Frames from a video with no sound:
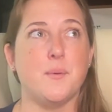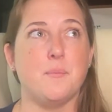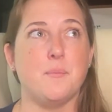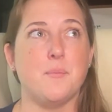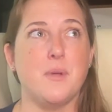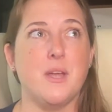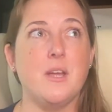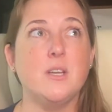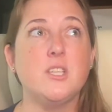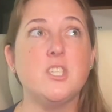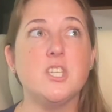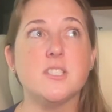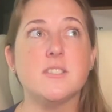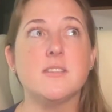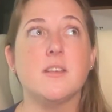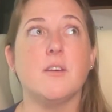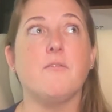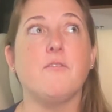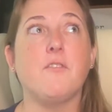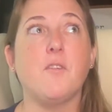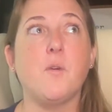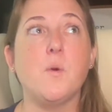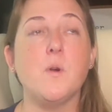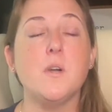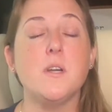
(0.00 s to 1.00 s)
it just
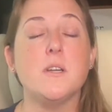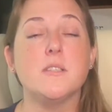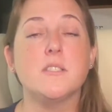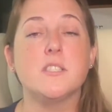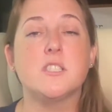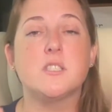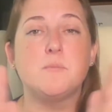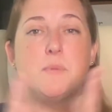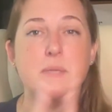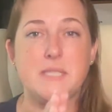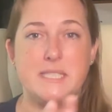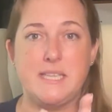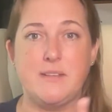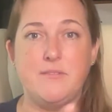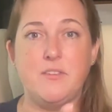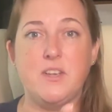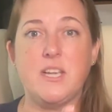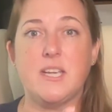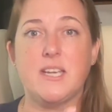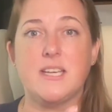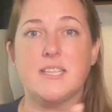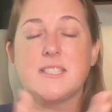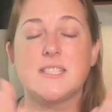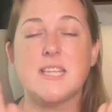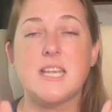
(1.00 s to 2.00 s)
for specific,
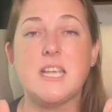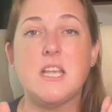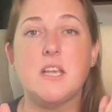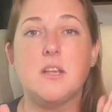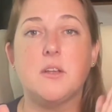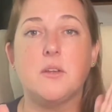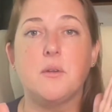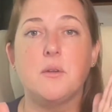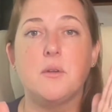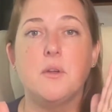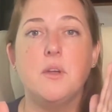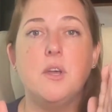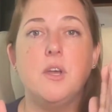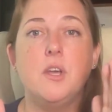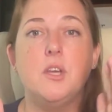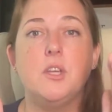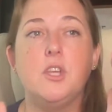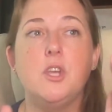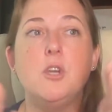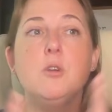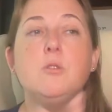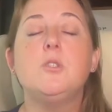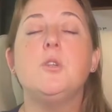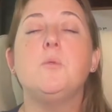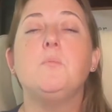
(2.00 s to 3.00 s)
it's like
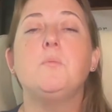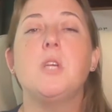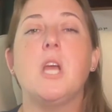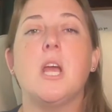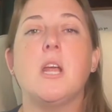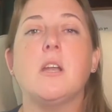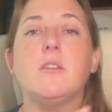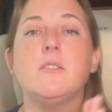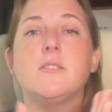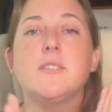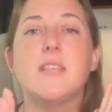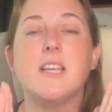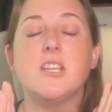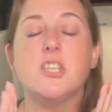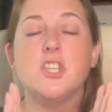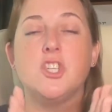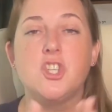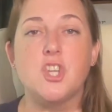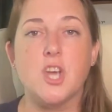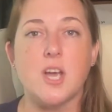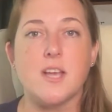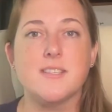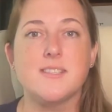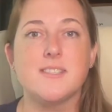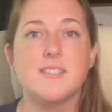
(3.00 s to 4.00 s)
YouTube channels that
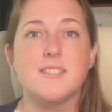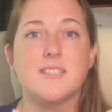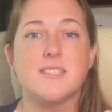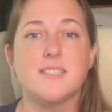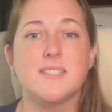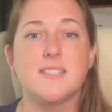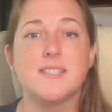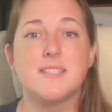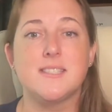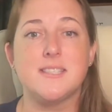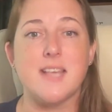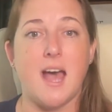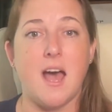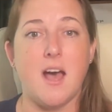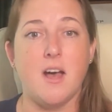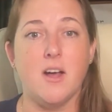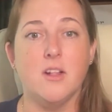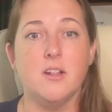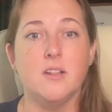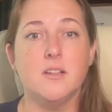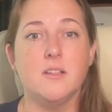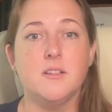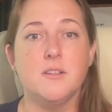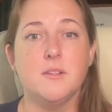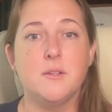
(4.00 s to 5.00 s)
just
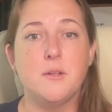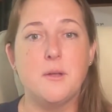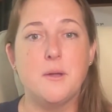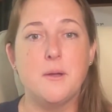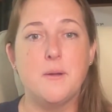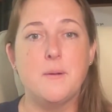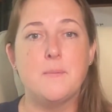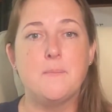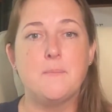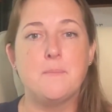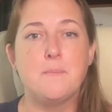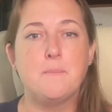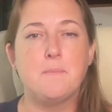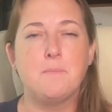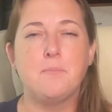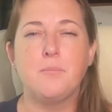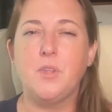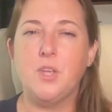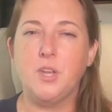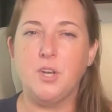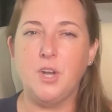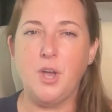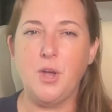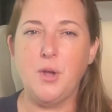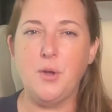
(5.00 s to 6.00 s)
sell,
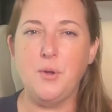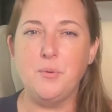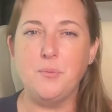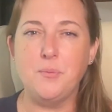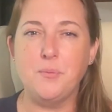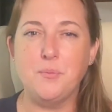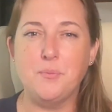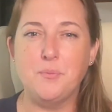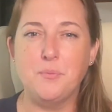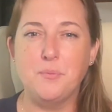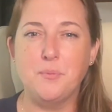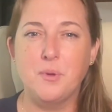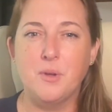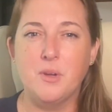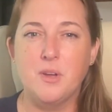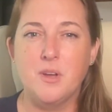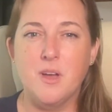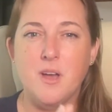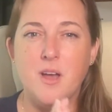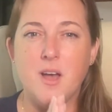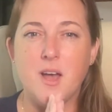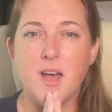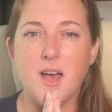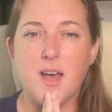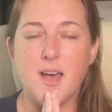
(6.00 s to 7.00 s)
you know?
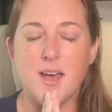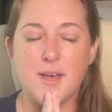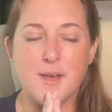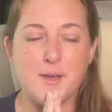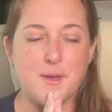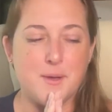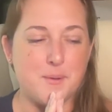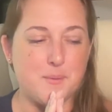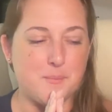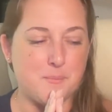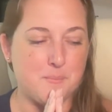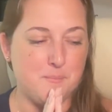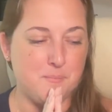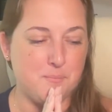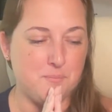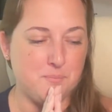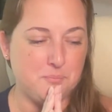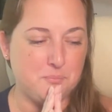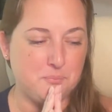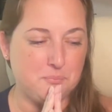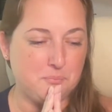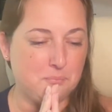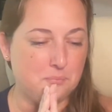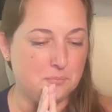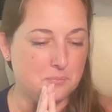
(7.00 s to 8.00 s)
Um,
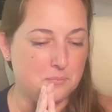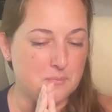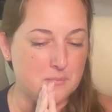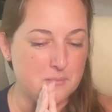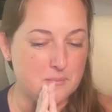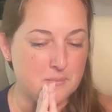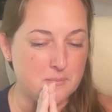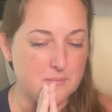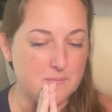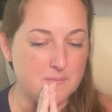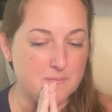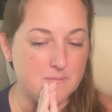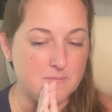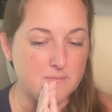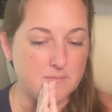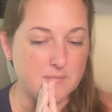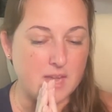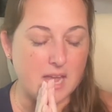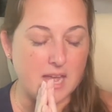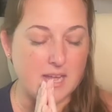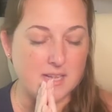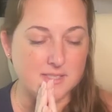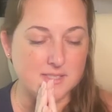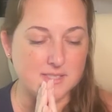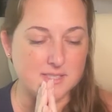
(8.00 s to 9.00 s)

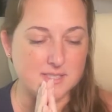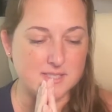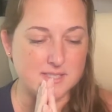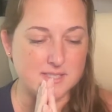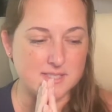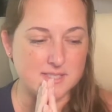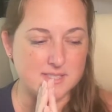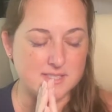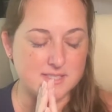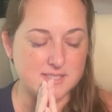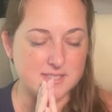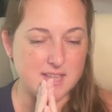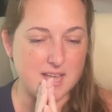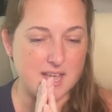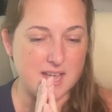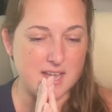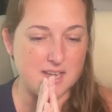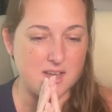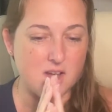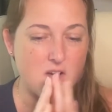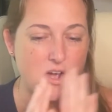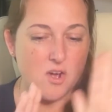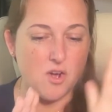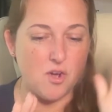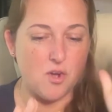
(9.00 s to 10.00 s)
and
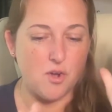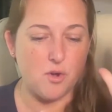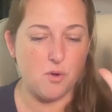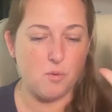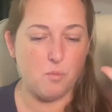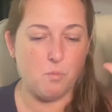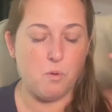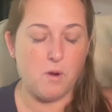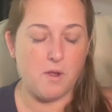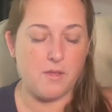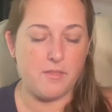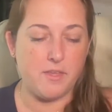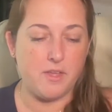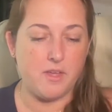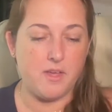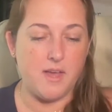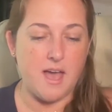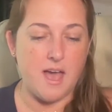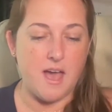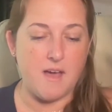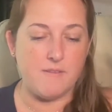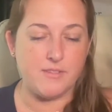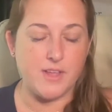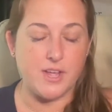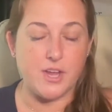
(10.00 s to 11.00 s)
like where they'll
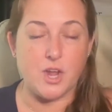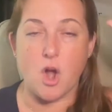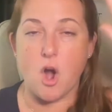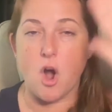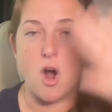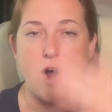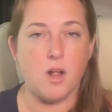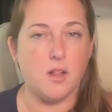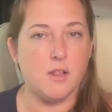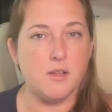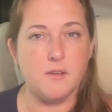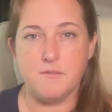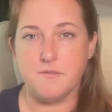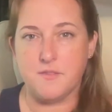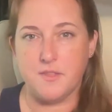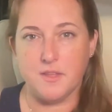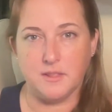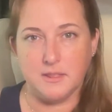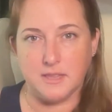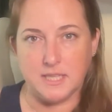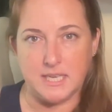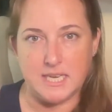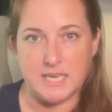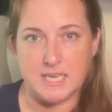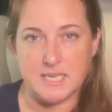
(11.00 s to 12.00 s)
have like all of the
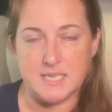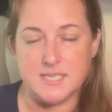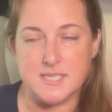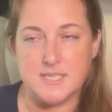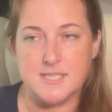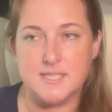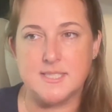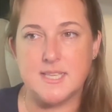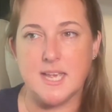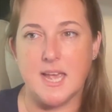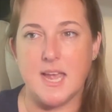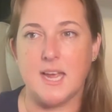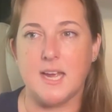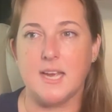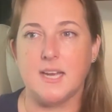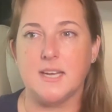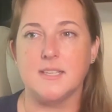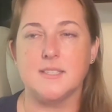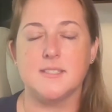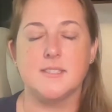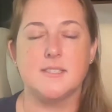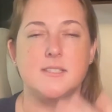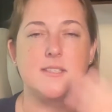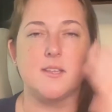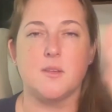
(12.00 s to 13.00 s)
links
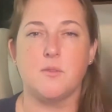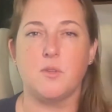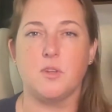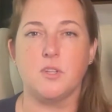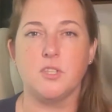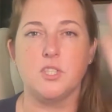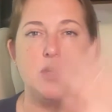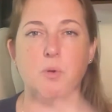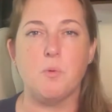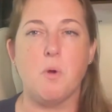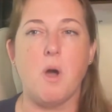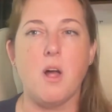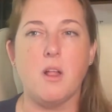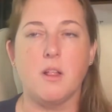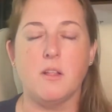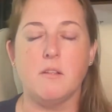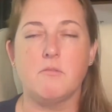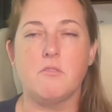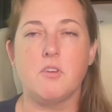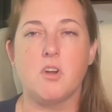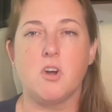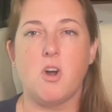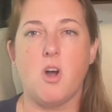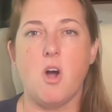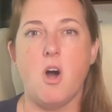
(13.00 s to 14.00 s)
and so they'll do all of
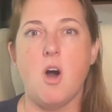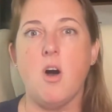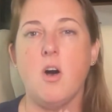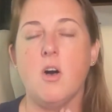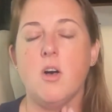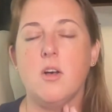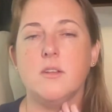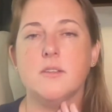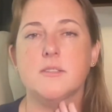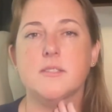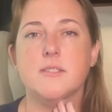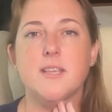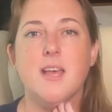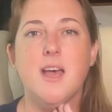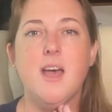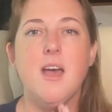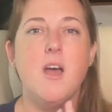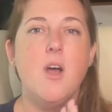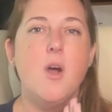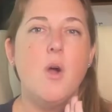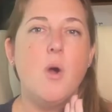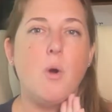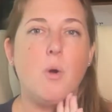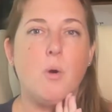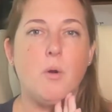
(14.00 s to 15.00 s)
their hauls
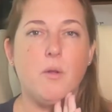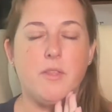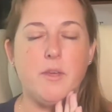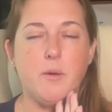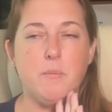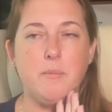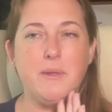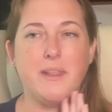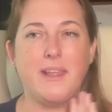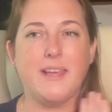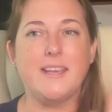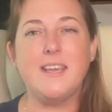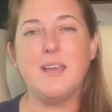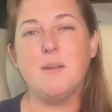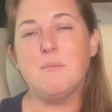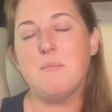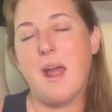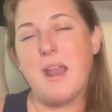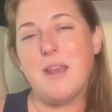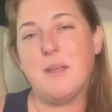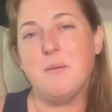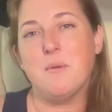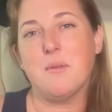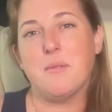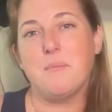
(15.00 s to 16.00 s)
or they'll be like, get
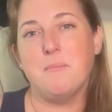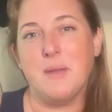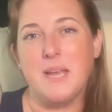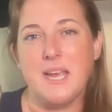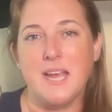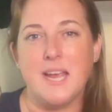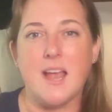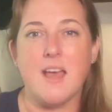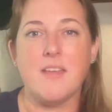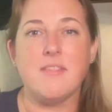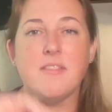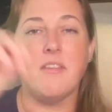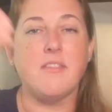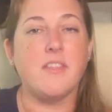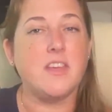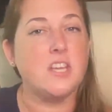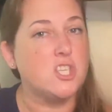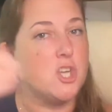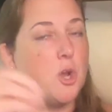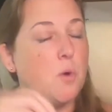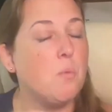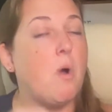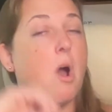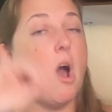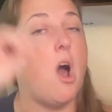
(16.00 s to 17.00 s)
ready with me. And then they
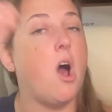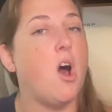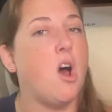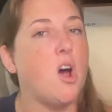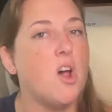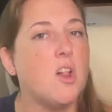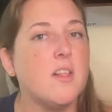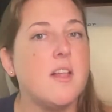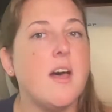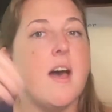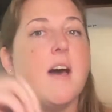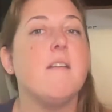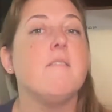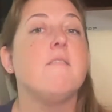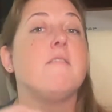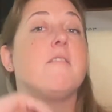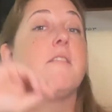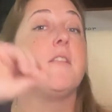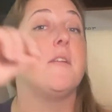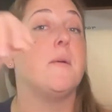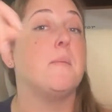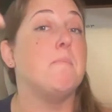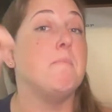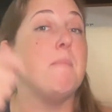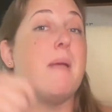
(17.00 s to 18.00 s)
show all of
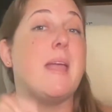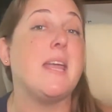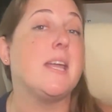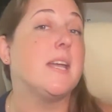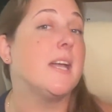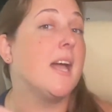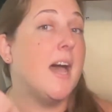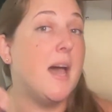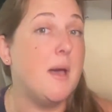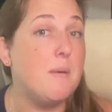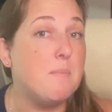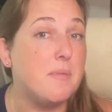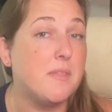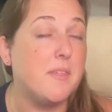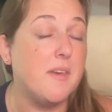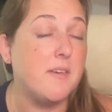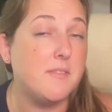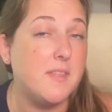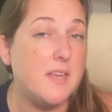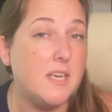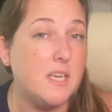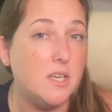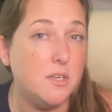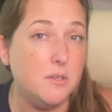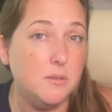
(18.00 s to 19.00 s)
the makeup that
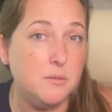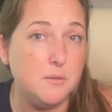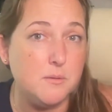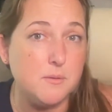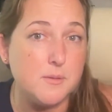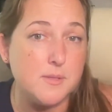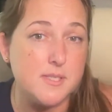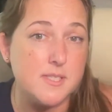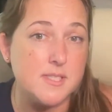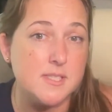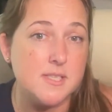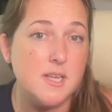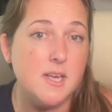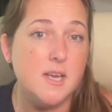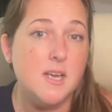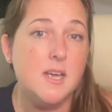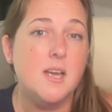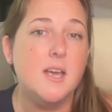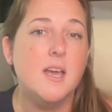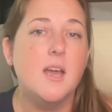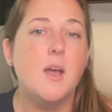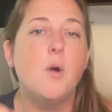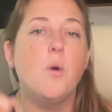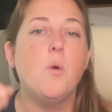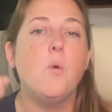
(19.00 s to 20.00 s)
they use.
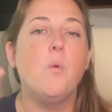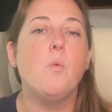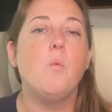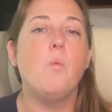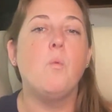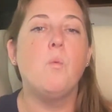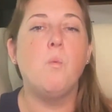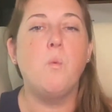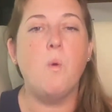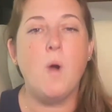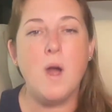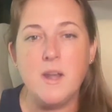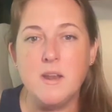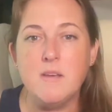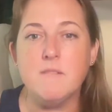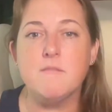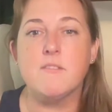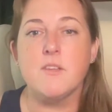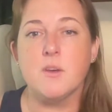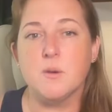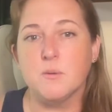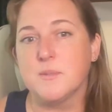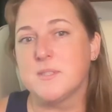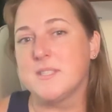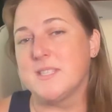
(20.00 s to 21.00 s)
One of
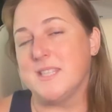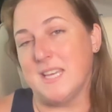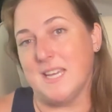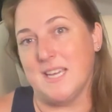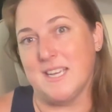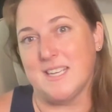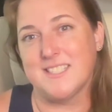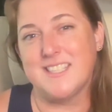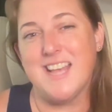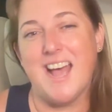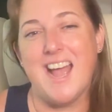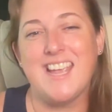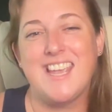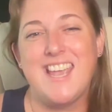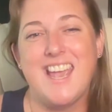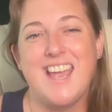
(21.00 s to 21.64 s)
those things. Hi,